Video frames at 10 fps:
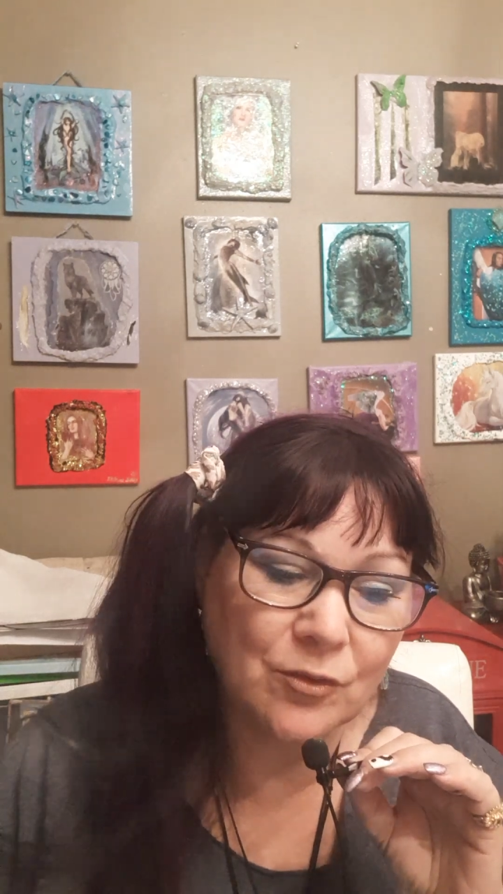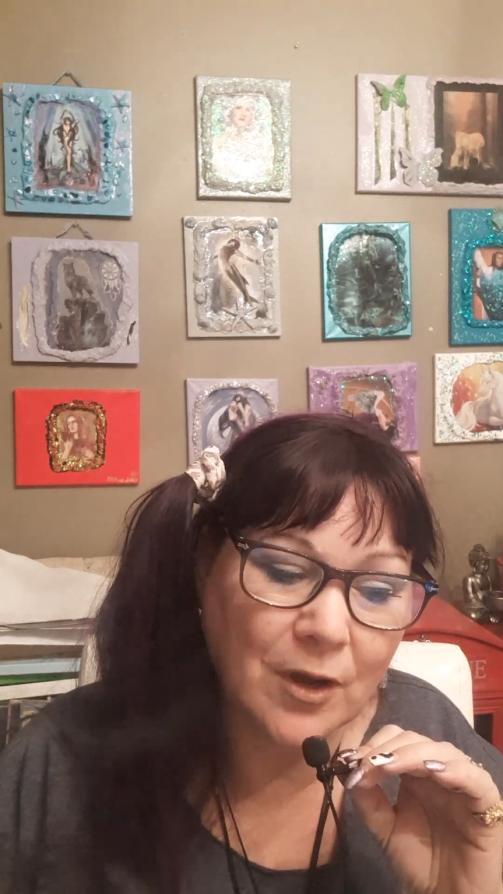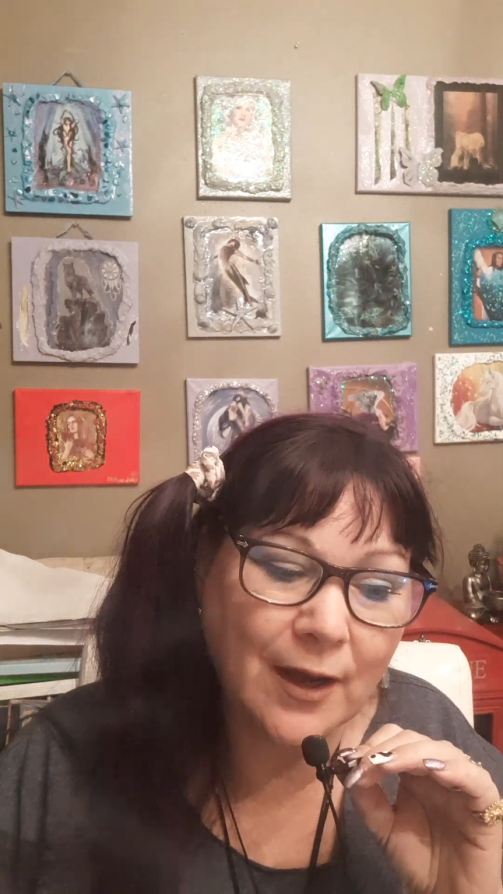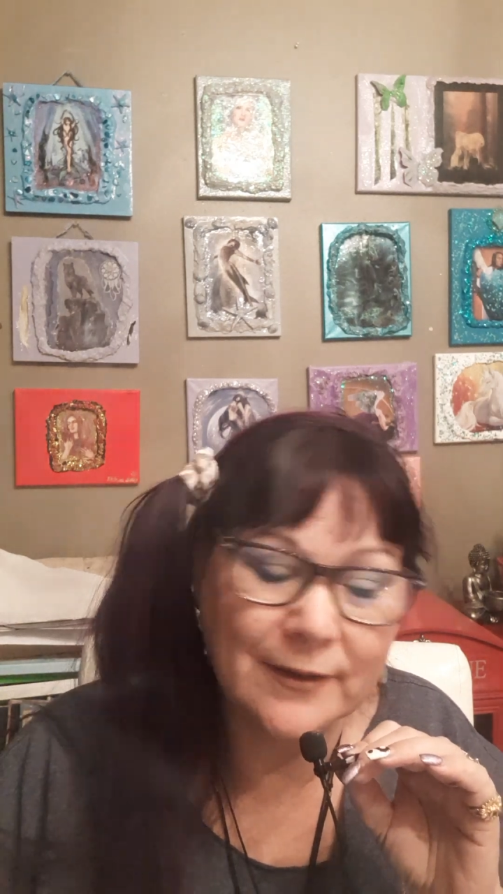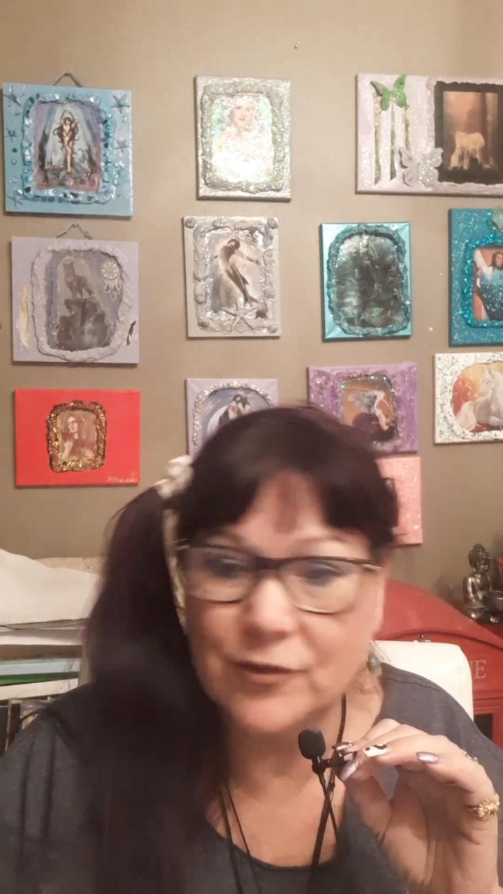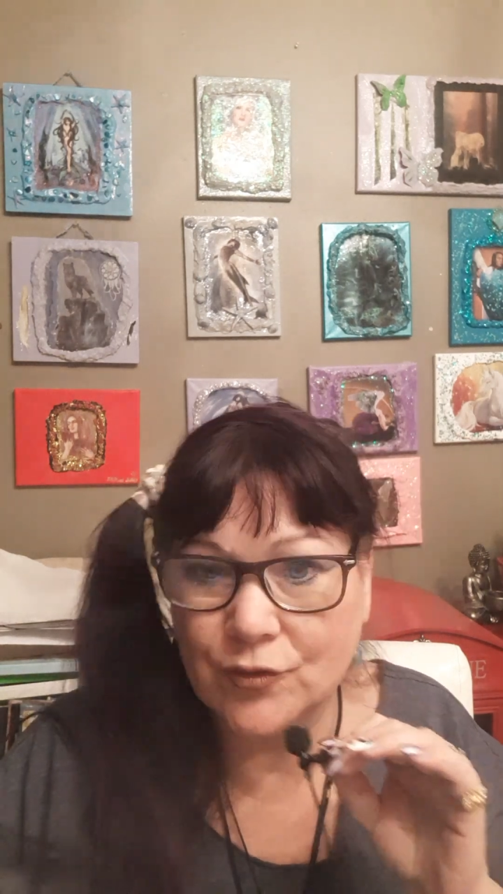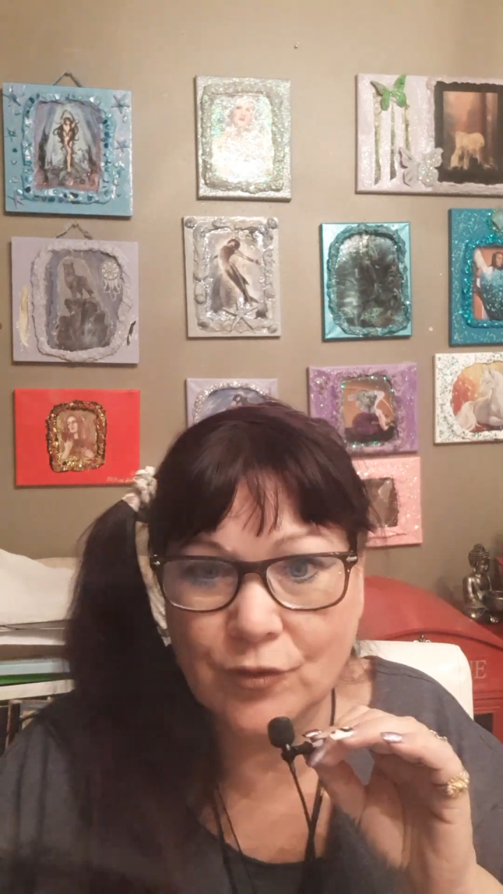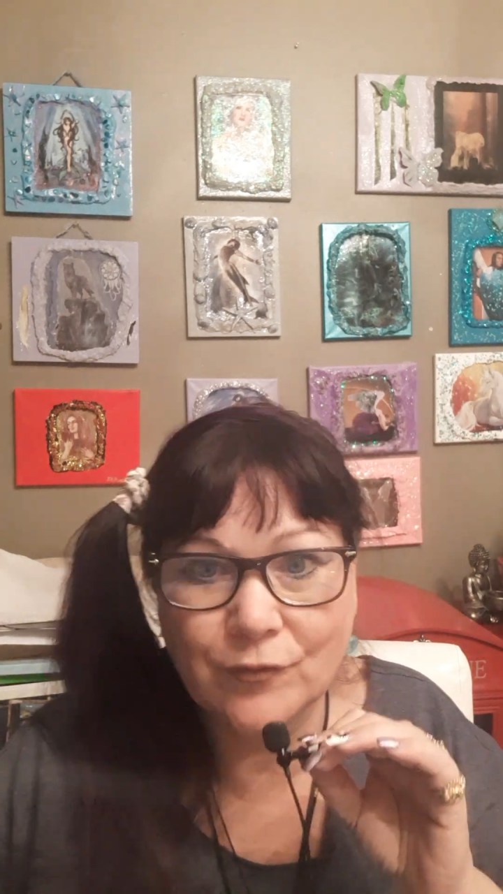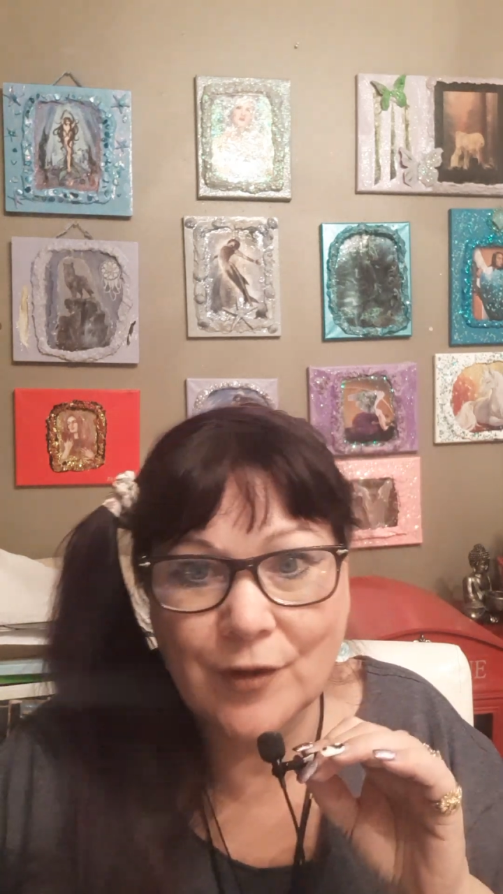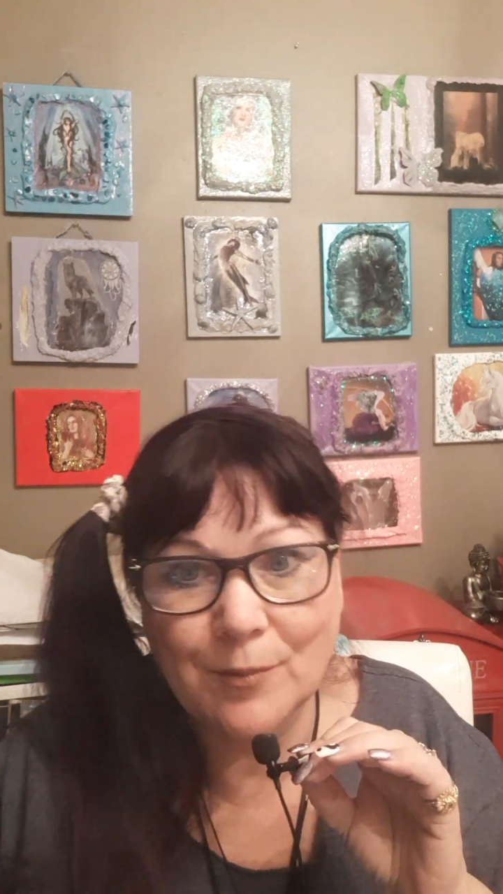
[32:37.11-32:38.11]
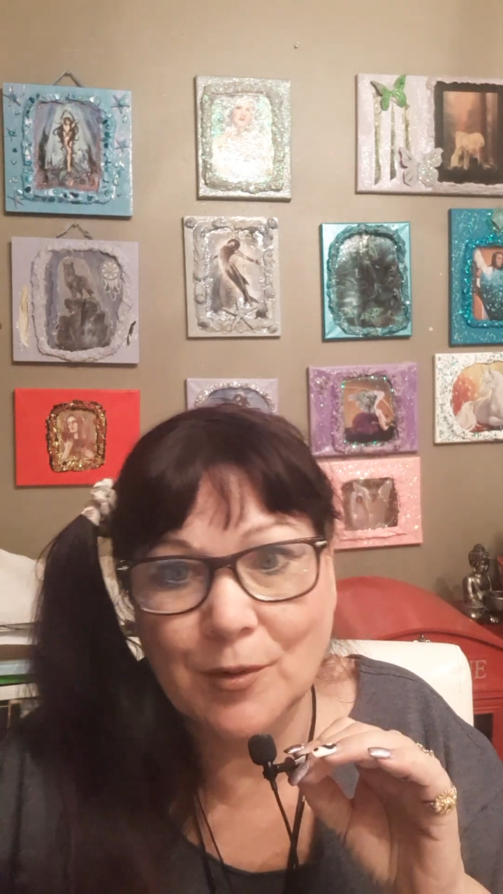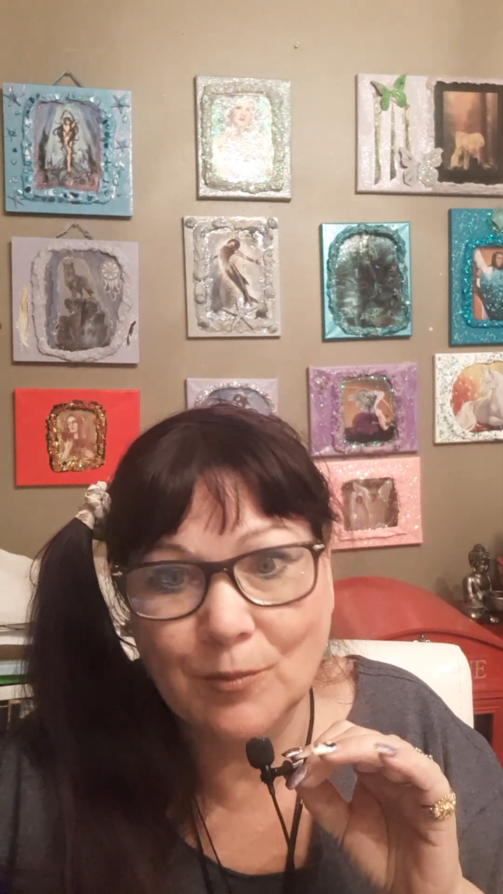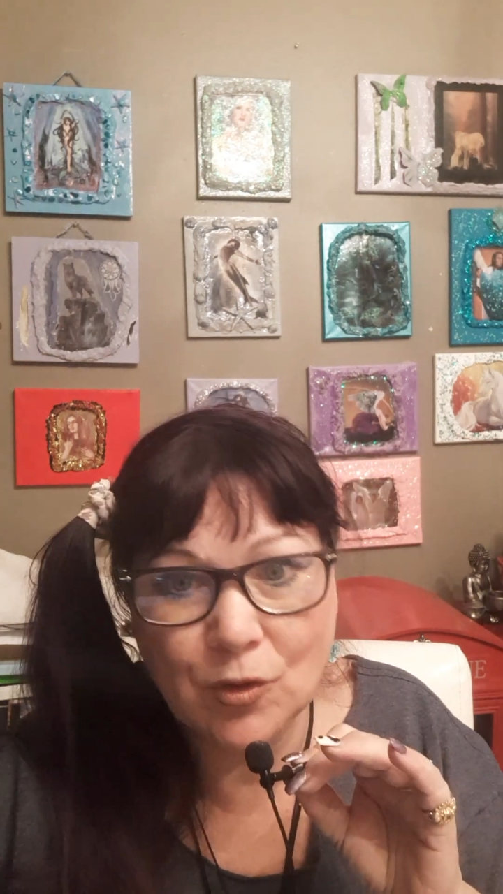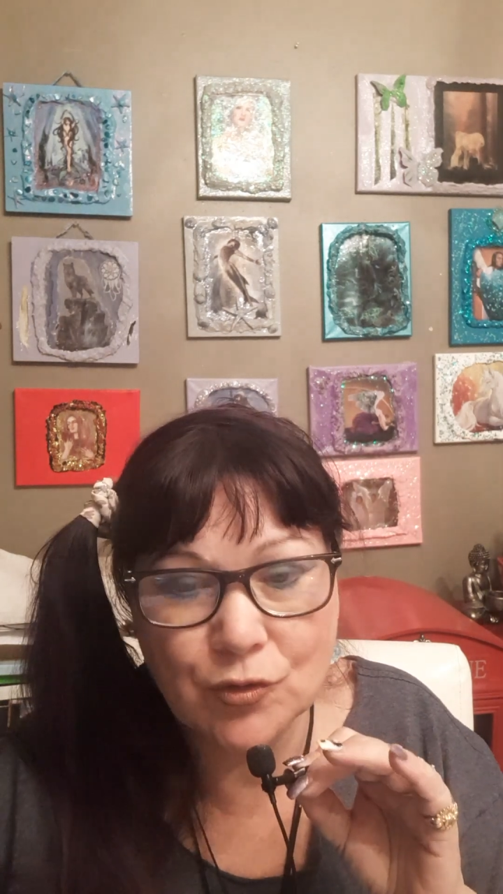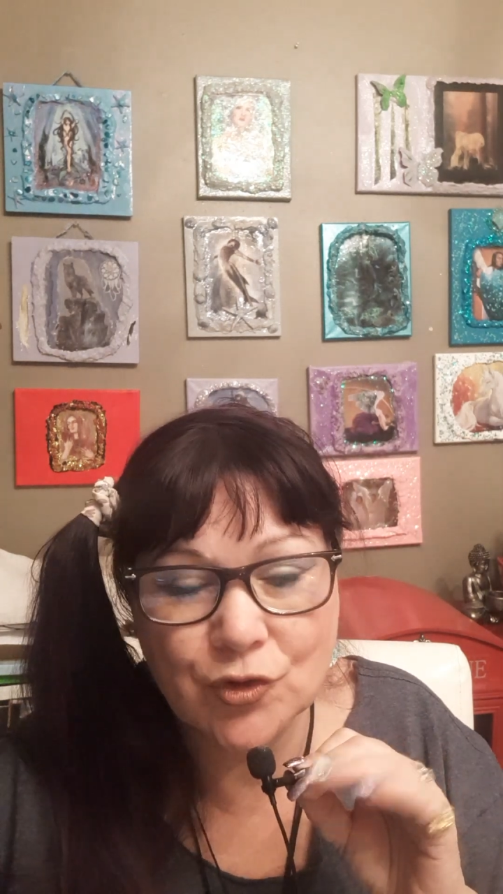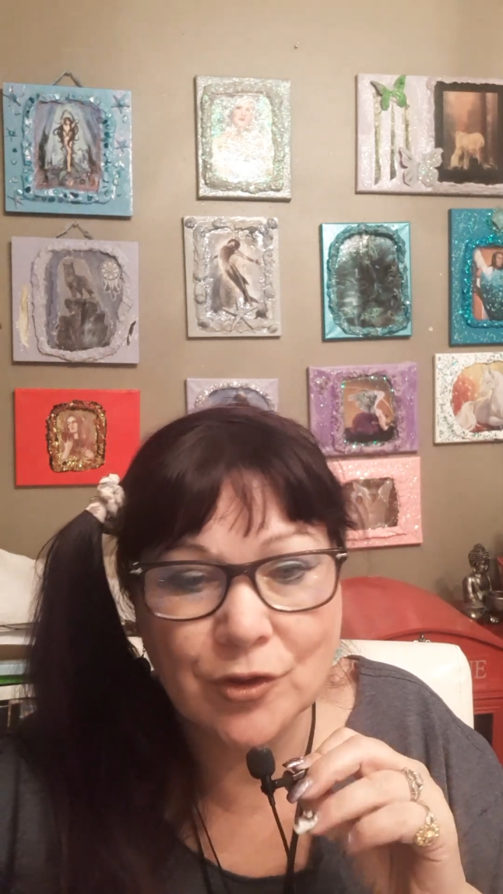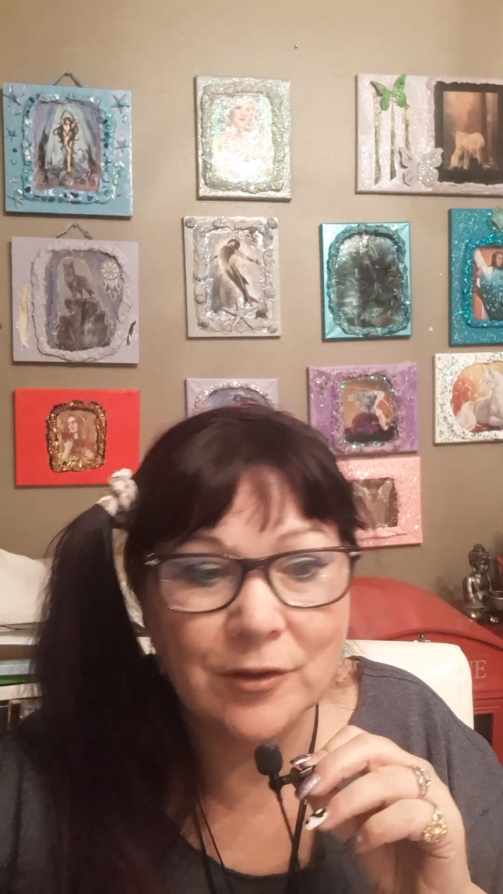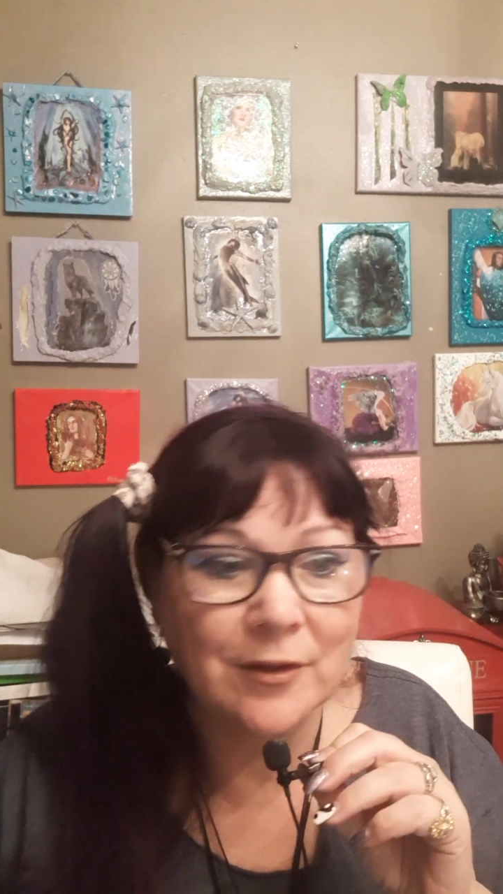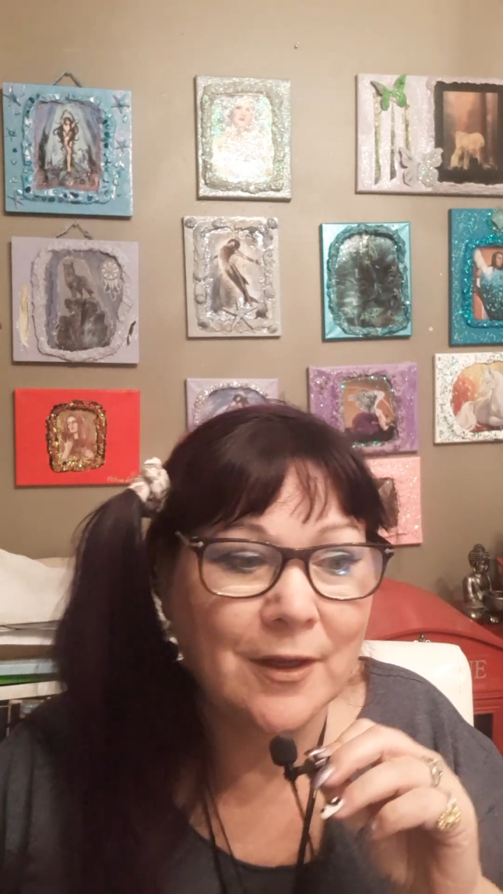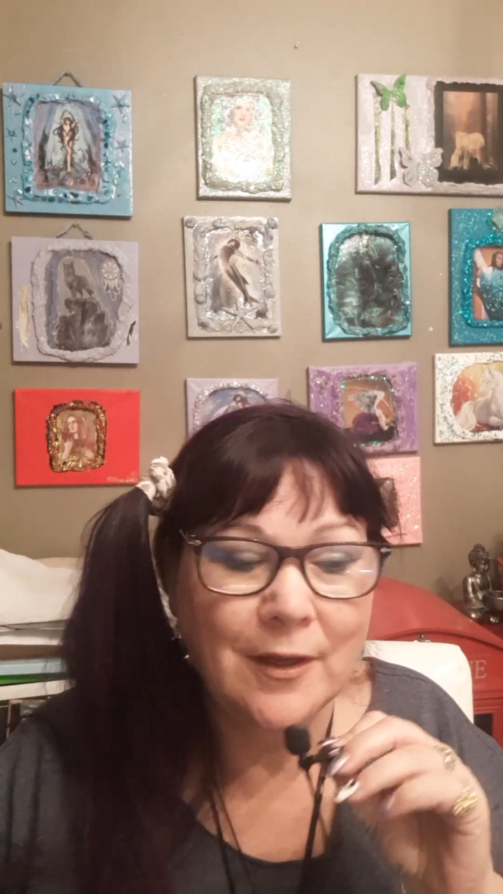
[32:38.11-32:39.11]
I deserve that promotion.